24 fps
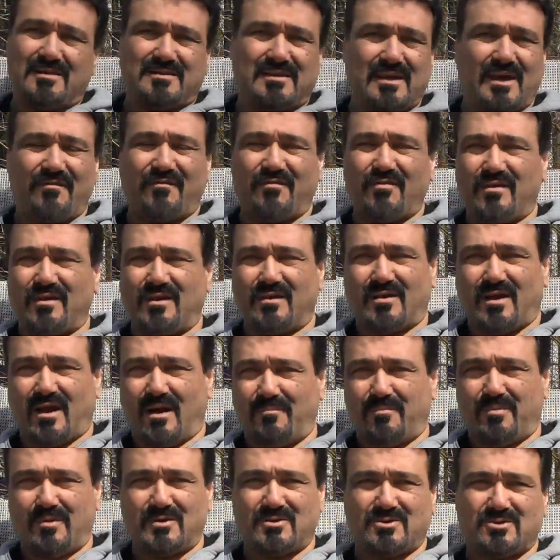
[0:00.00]
Definitely a
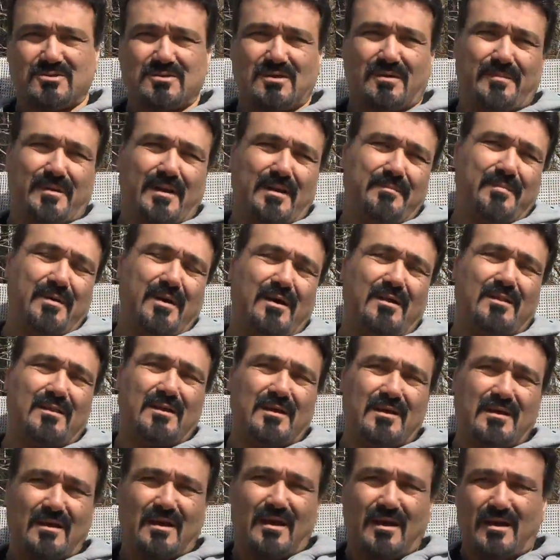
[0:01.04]
couple inches on my
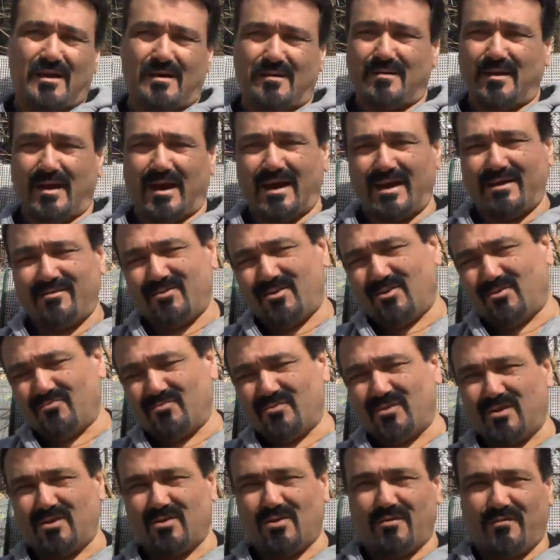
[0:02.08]
belly. I don't
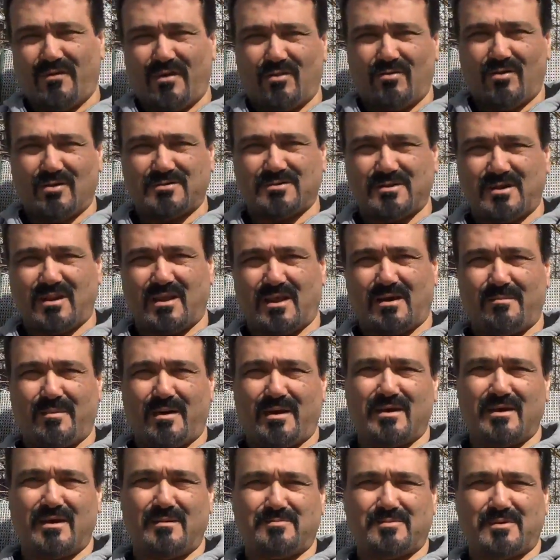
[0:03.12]
really know if I lost any on
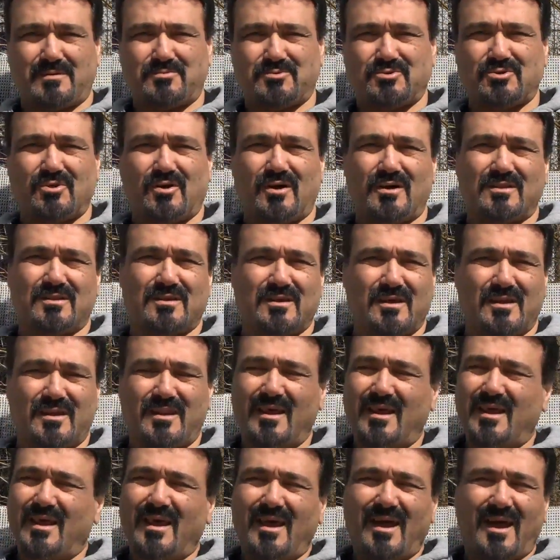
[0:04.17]
my hips. I'm sure I did.
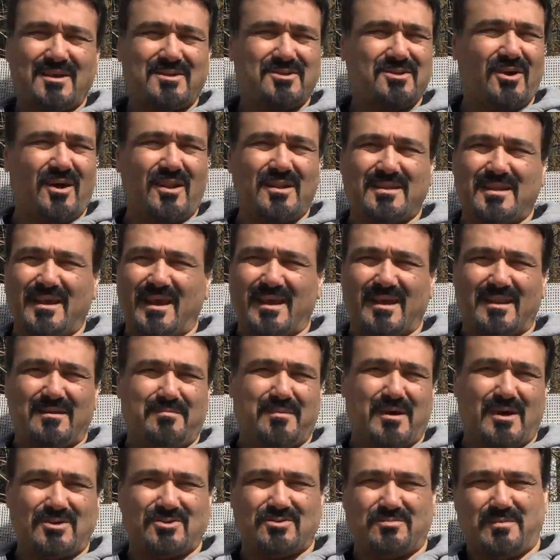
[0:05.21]
I started taking
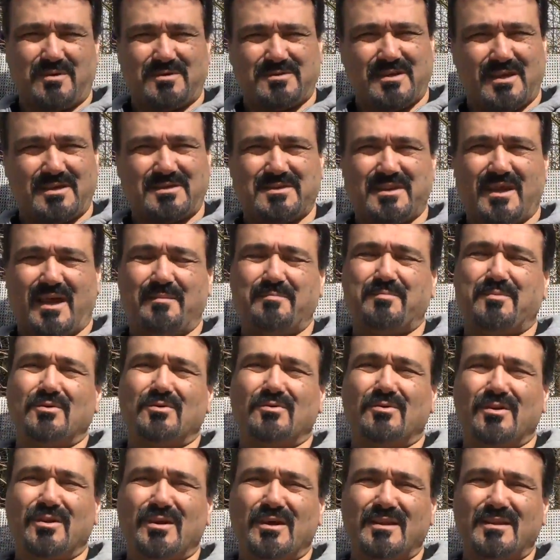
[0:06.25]
measurements. I stopped
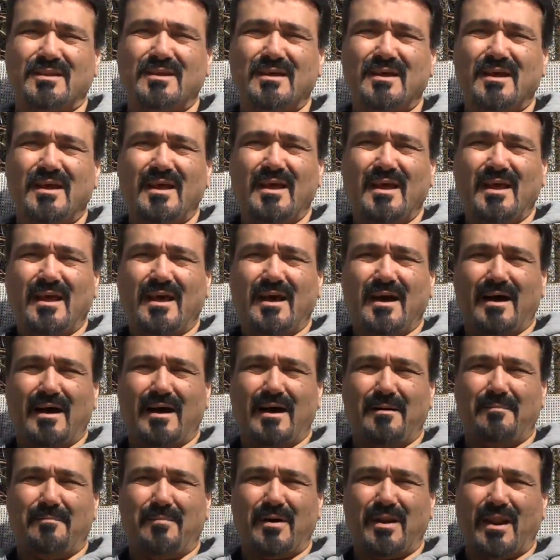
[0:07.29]
doing it.
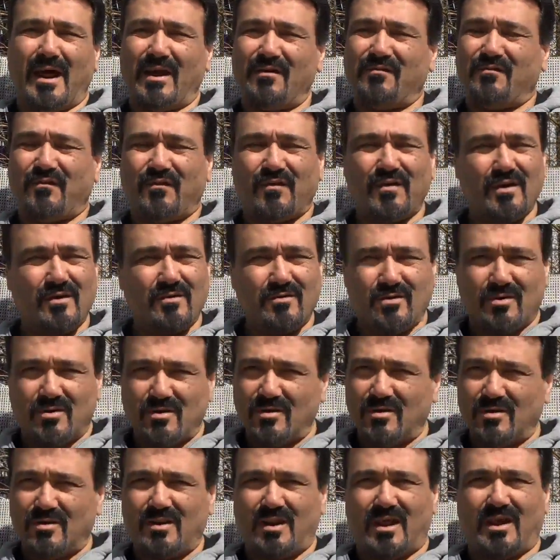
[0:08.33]
But I feel
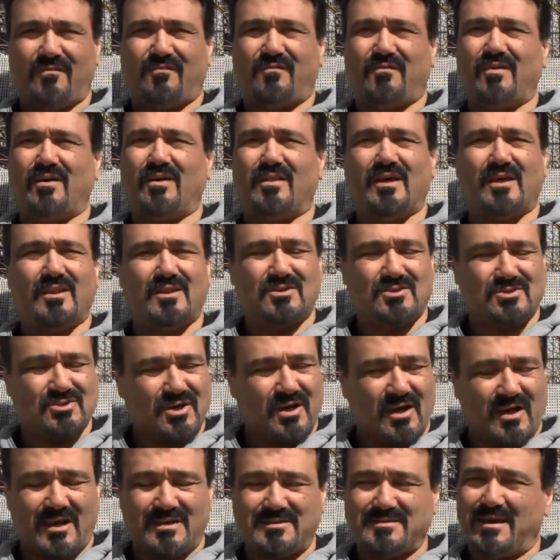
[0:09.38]
good. I feel
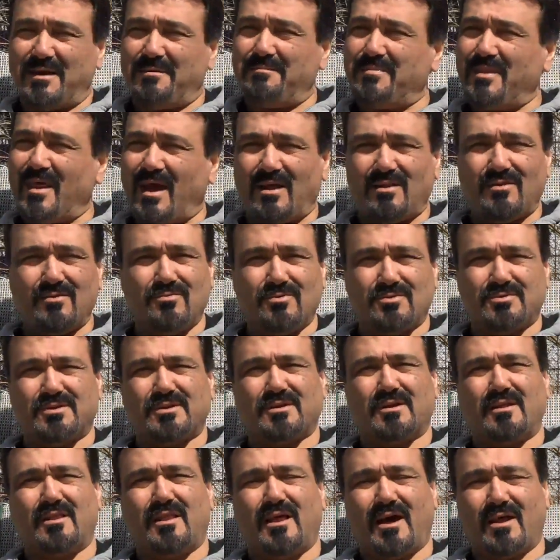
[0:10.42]
energized. I'm not
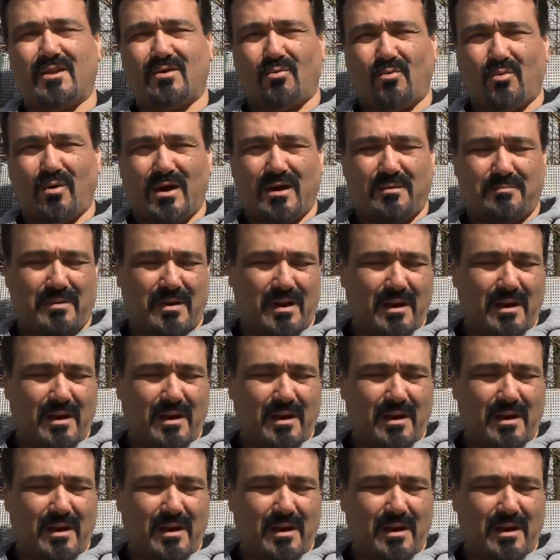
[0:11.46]
losing a lot of weight.